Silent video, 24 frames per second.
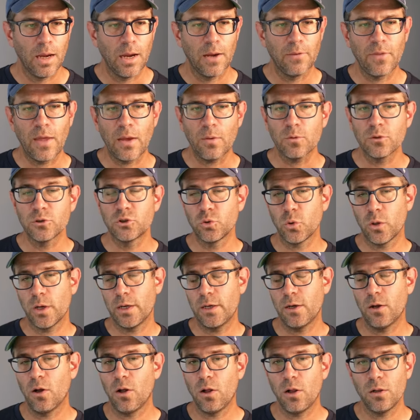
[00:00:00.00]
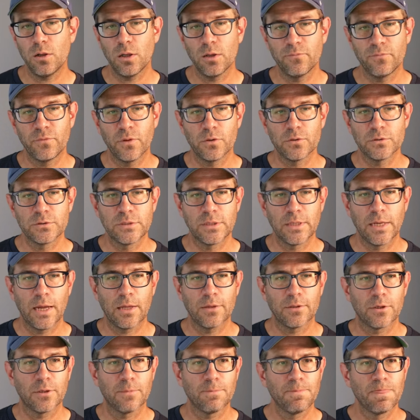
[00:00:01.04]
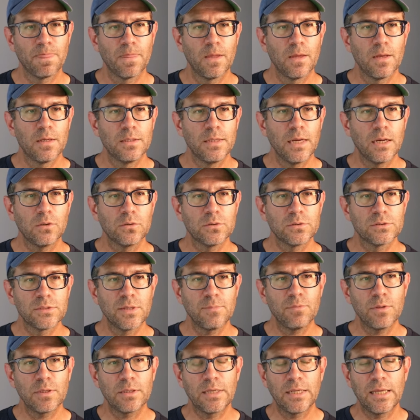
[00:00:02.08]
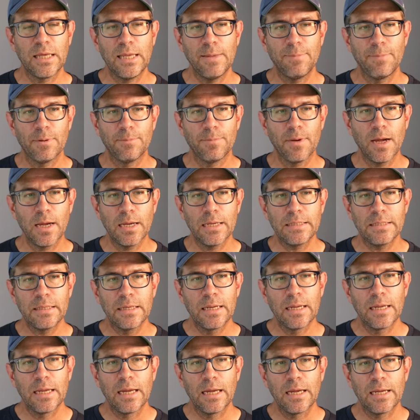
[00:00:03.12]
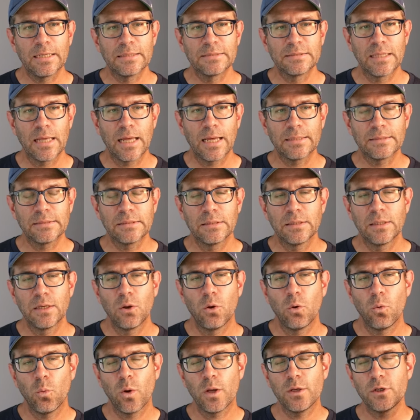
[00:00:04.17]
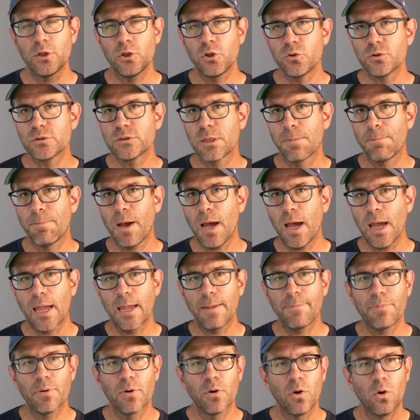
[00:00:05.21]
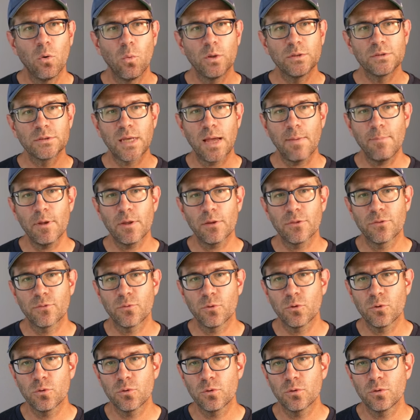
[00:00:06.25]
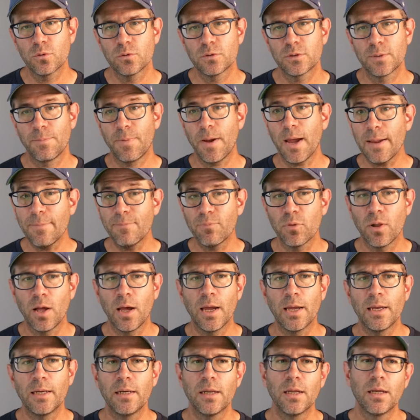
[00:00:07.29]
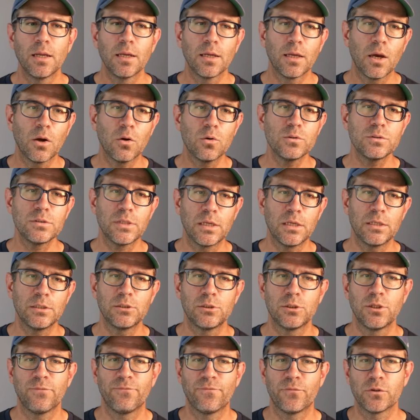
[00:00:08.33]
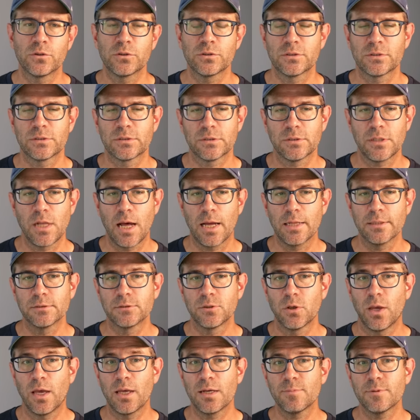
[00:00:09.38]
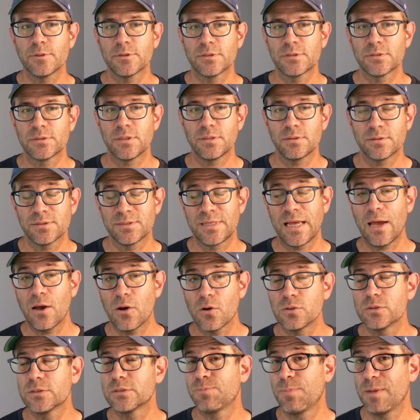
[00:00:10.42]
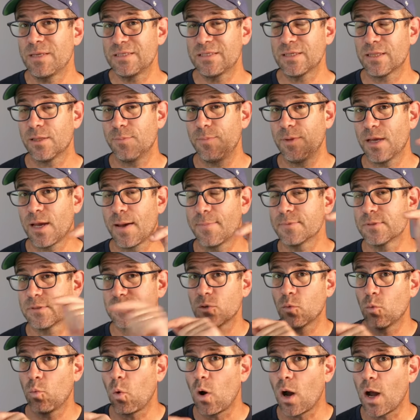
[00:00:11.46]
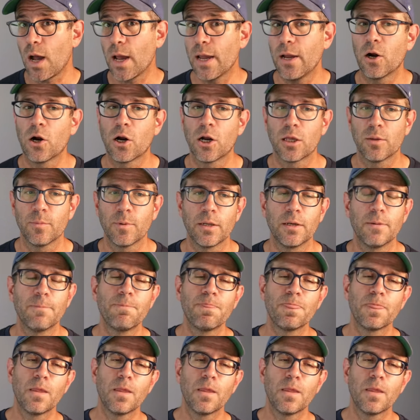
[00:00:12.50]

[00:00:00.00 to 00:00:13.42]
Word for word: And that will join all of those together. Now, something to keep in mind is that when you use the pipe, what's coming through the pipeline goes into the first slot. So animal sounds basically becomes the Y argument.